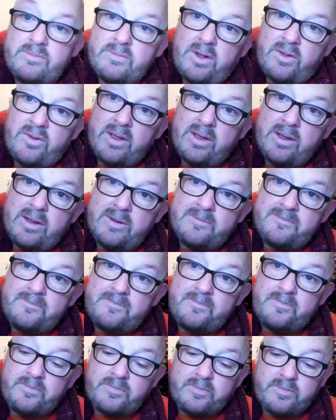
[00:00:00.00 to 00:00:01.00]
I think
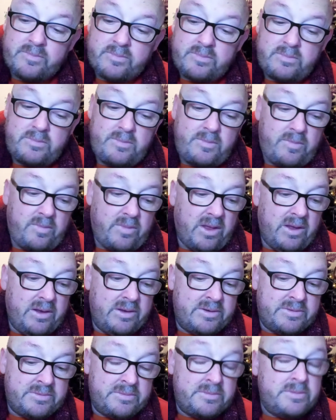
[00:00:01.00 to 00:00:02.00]

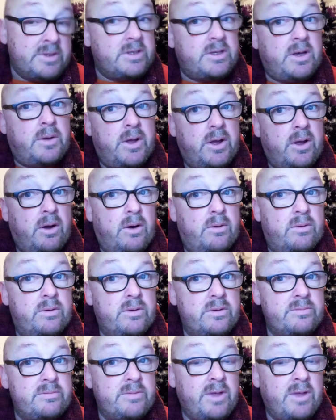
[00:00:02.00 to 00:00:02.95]
it's only a cold.